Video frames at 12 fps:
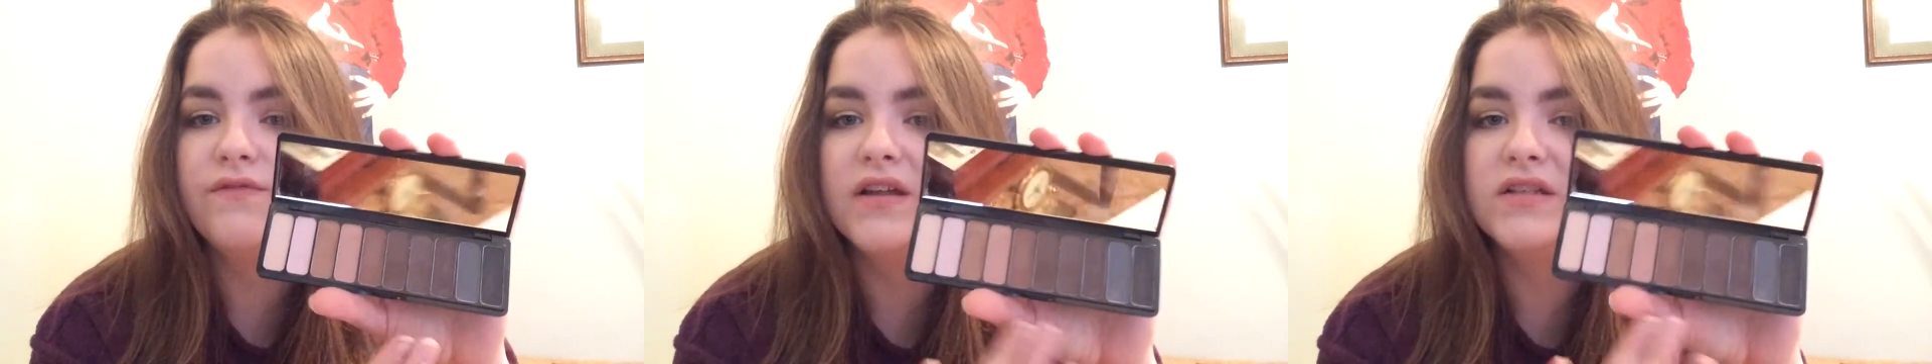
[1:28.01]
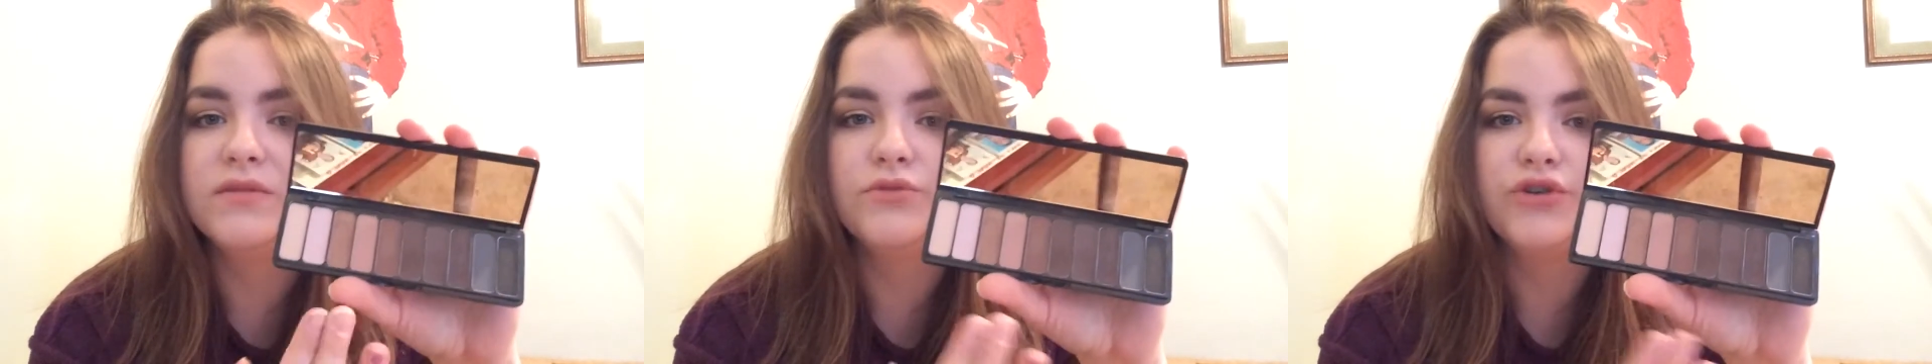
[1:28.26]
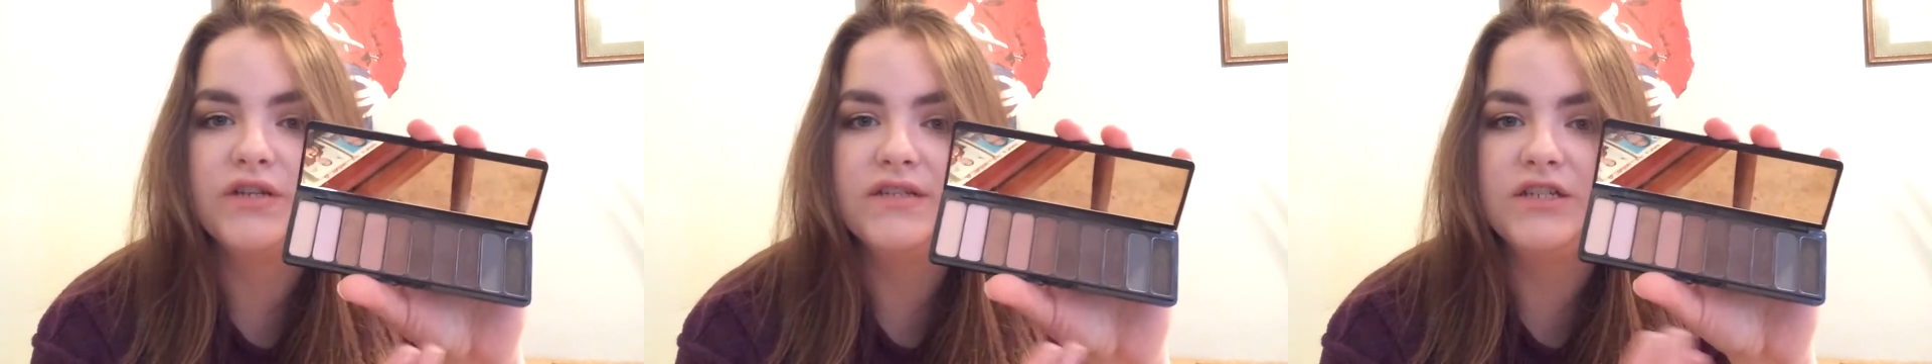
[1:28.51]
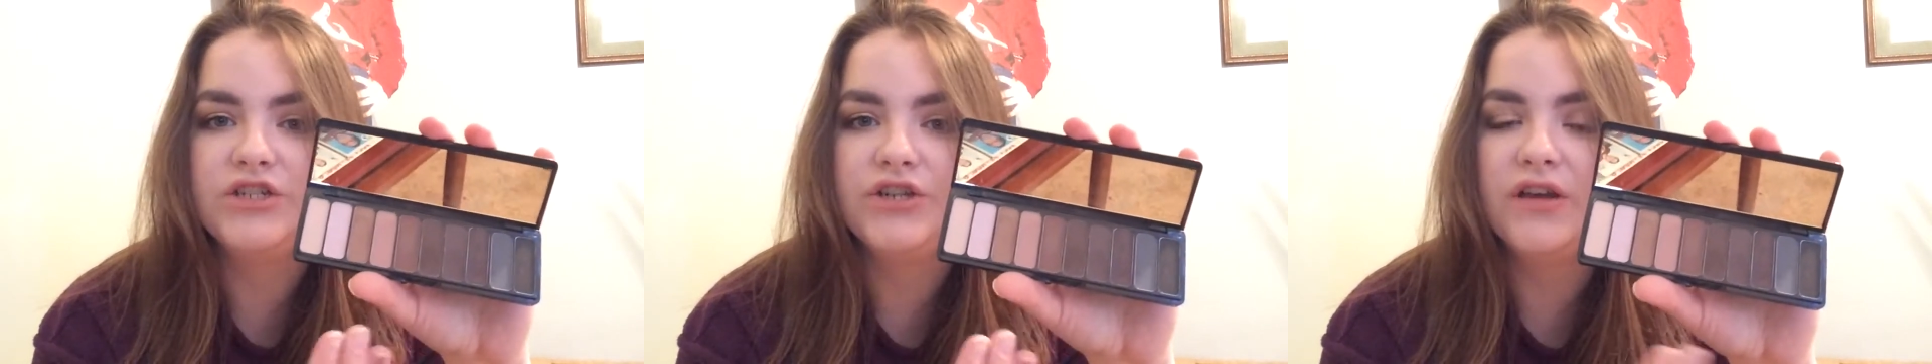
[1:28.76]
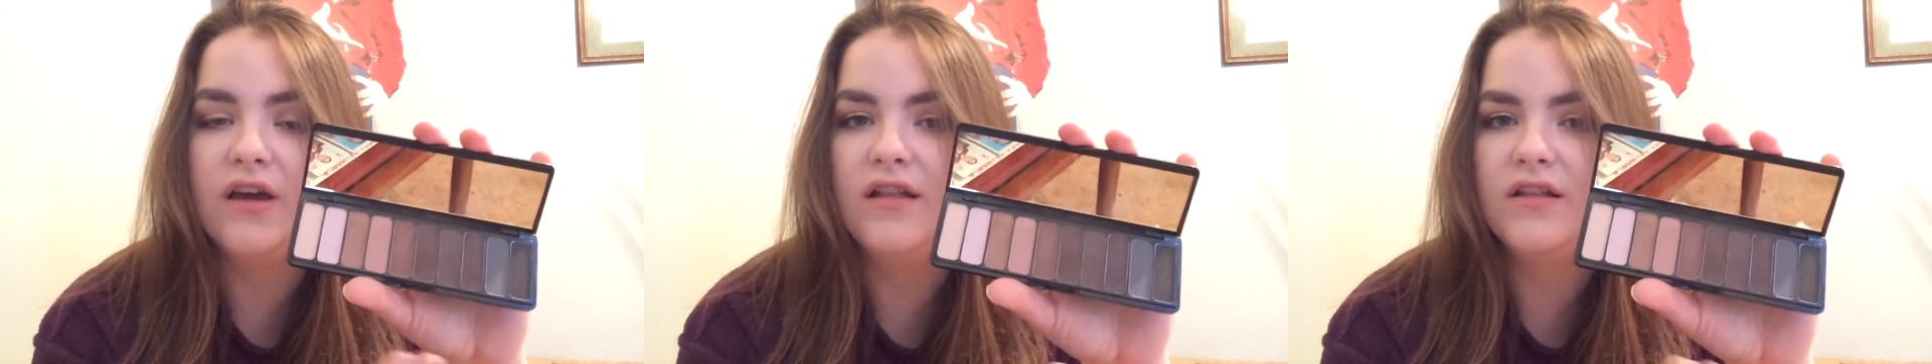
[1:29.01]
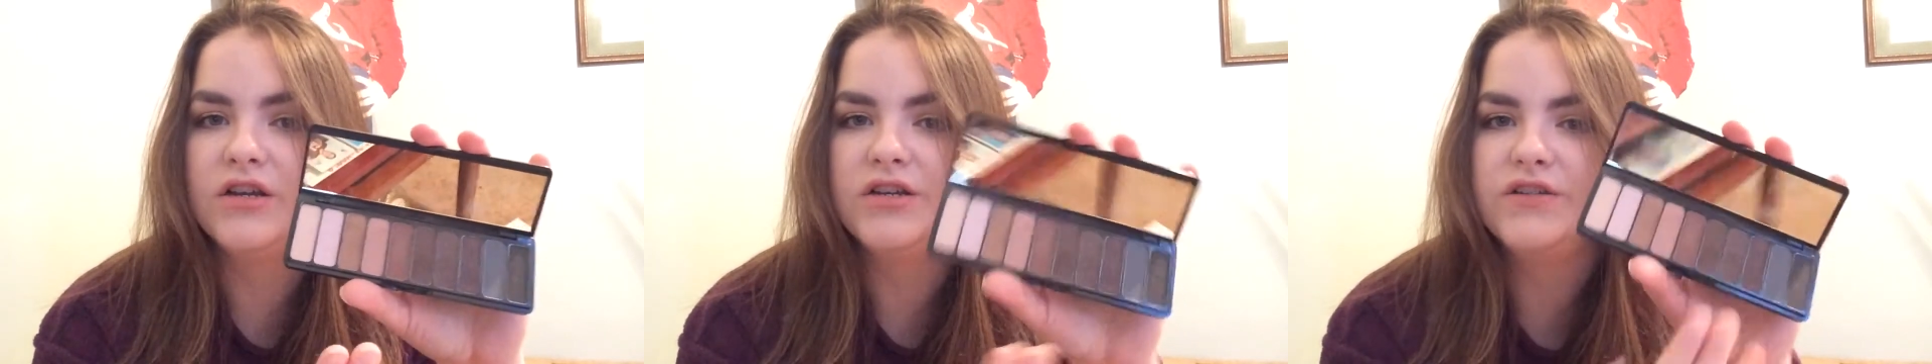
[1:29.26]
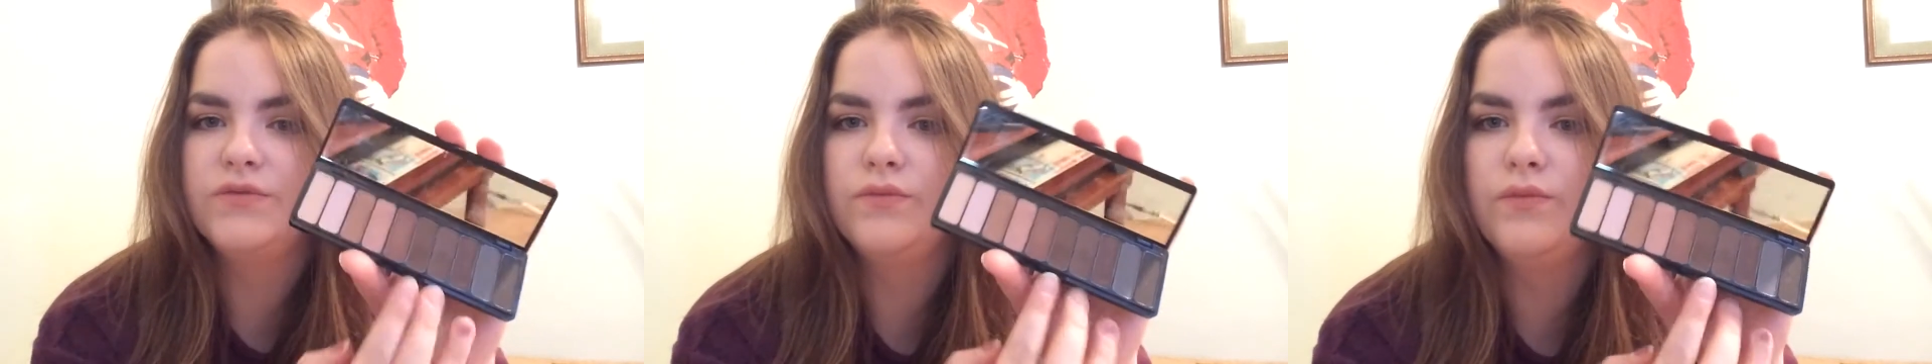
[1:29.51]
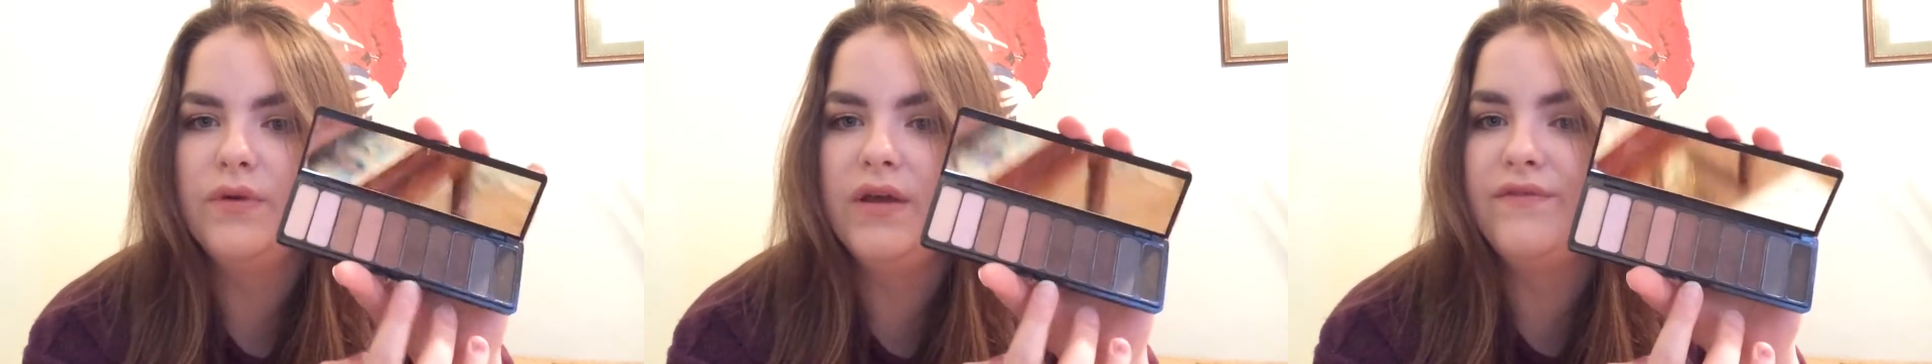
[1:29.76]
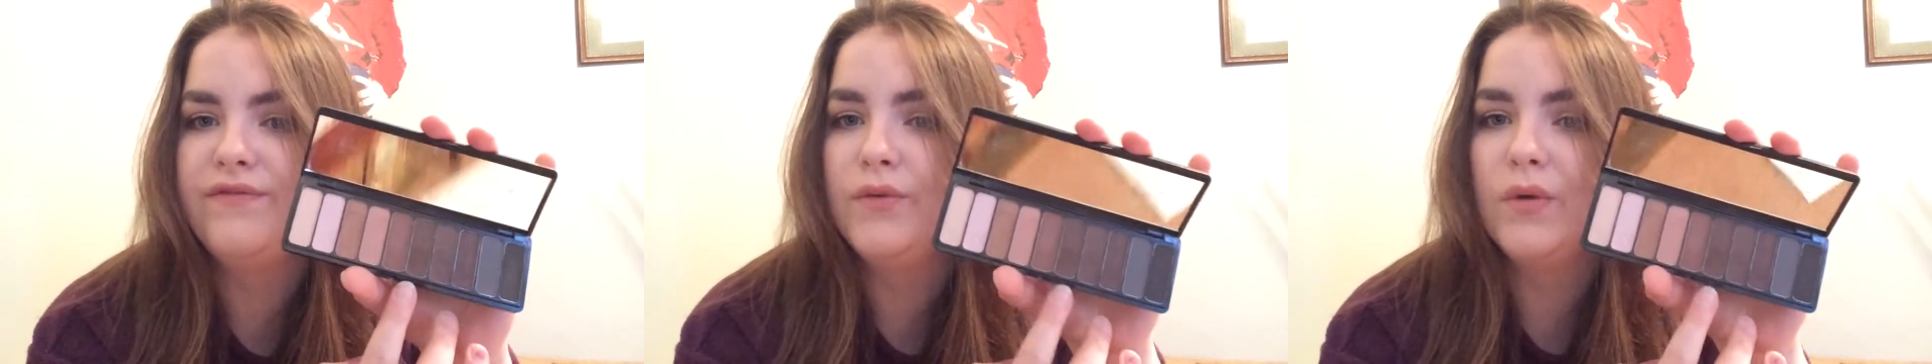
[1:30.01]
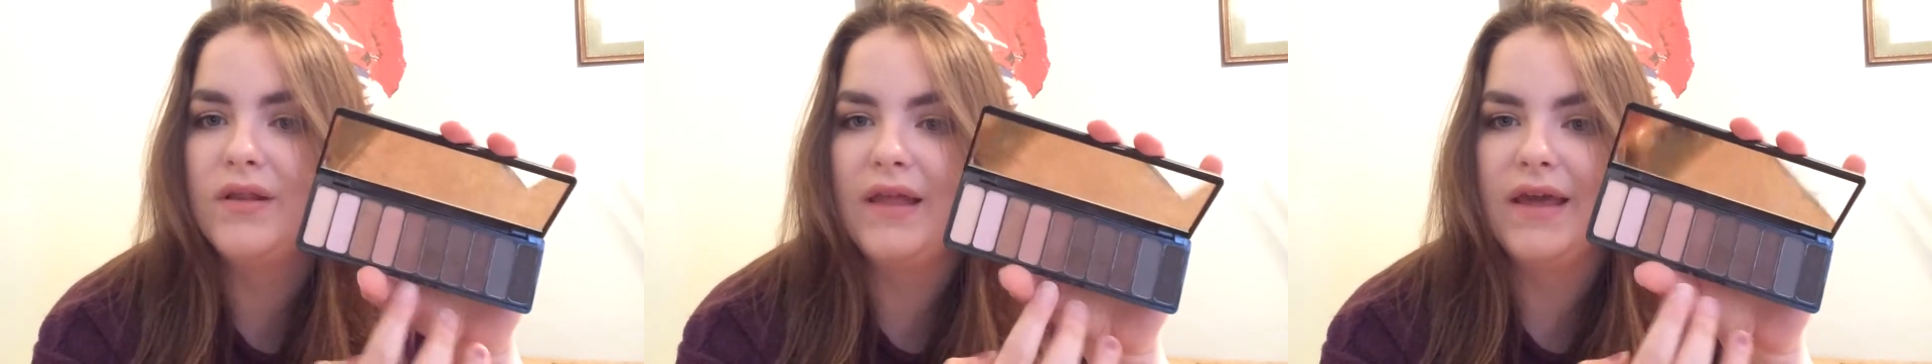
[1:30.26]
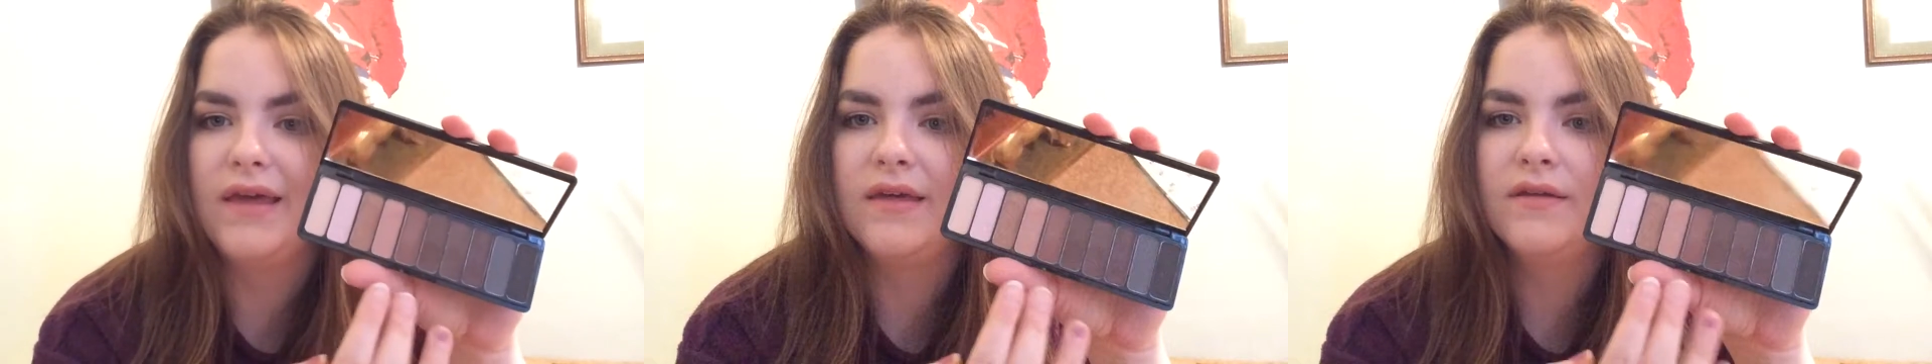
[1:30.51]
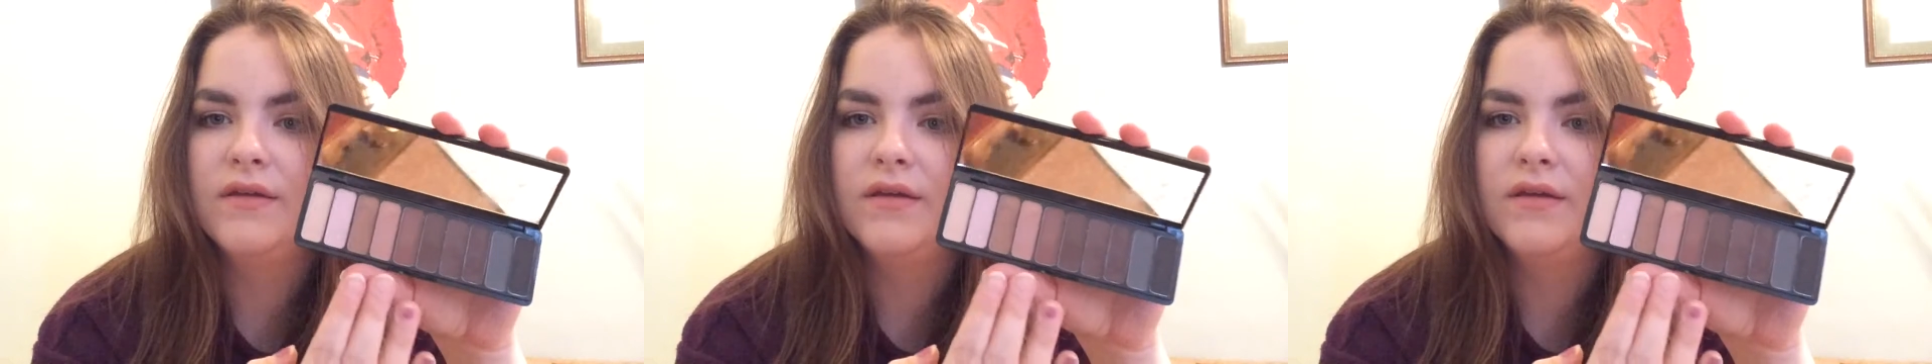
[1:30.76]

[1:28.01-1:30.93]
find some transition colors if you want, like,